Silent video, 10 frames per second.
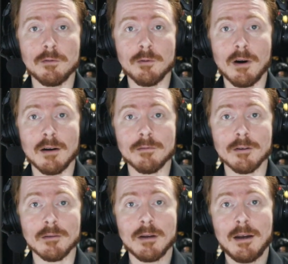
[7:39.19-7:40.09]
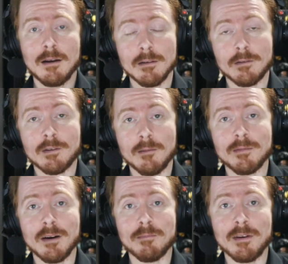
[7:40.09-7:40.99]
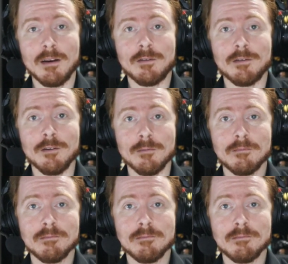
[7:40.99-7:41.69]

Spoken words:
to offer that summed up the issue.